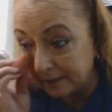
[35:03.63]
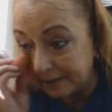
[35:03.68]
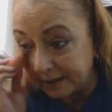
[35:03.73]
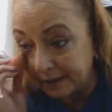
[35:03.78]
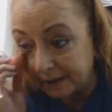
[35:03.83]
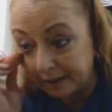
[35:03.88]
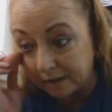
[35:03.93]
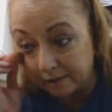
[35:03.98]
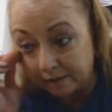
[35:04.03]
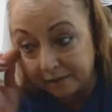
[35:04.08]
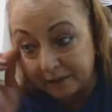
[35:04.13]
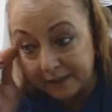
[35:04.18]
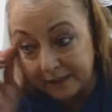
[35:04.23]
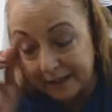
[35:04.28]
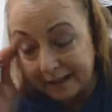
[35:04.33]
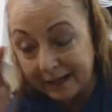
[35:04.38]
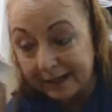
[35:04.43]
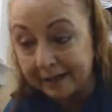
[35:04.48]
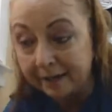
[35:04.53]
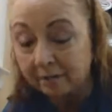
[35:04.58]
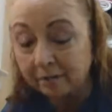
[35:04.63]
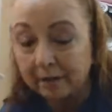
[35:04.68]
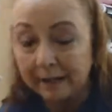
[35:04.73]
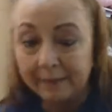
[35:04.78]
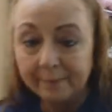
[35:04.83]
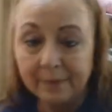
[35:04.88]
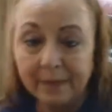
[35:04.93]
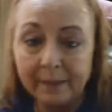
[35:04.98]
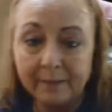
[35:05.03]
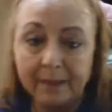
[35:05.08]
myself because I don't.
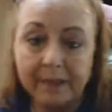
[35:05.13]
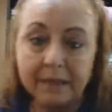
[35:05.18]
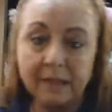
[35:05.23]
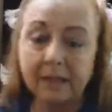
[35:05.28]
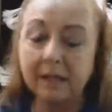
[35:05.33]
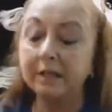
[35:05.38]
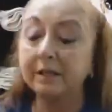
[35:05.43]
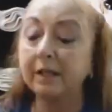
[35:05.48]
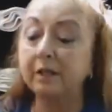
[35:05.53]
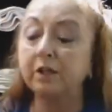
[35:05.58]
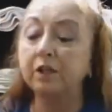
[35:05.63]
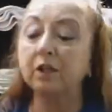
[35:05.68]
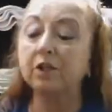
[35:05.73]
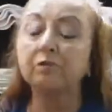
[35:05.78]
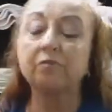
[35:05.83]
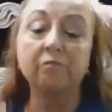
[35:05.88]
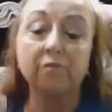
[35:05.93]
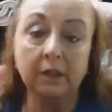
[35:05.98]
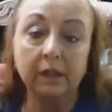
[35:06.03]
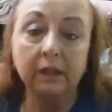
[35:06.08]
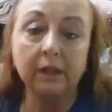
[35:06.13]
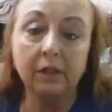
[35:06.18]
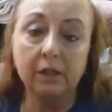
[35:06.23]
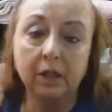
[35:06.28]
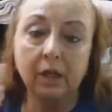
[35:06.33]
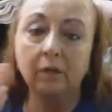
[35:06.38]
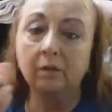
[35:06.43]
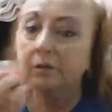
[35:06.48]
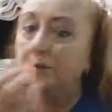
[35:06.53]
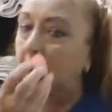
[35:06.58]
Maybe it's because I just really
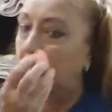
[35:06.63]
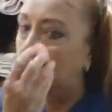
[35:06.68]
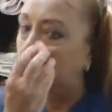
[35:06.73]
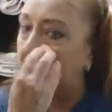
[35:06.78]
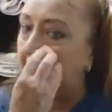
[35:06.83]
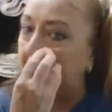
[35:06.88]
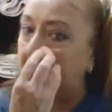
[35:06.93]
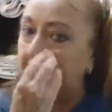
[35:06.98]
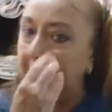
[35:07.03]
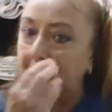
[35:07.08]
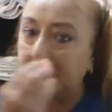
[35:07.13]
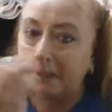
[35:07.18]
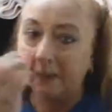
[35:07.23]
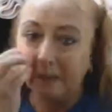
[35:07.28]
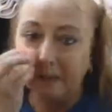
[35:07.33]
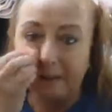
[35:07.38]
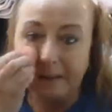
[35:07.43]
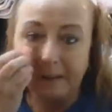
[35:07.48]
don't know how to